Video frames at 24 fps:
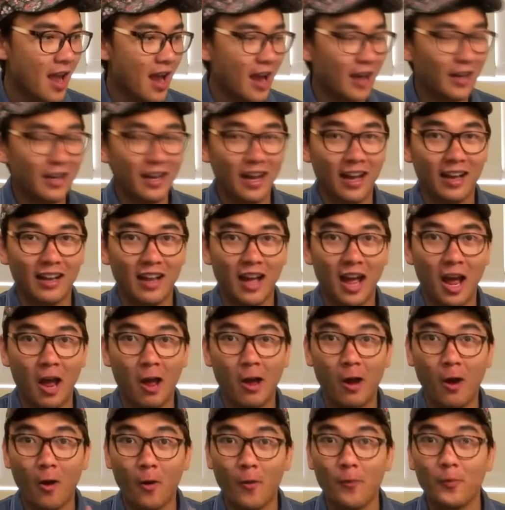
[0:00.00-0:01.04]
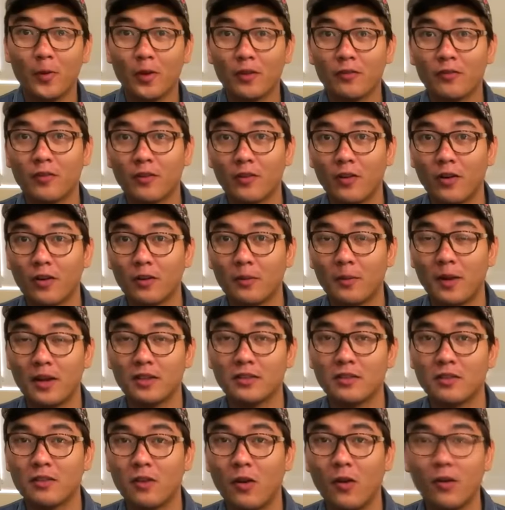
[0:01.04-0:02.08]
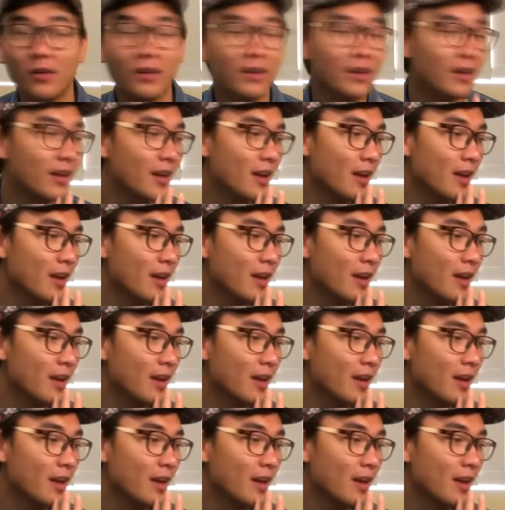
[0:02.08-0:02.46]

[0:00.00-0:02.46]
and then I almost forgot about the song.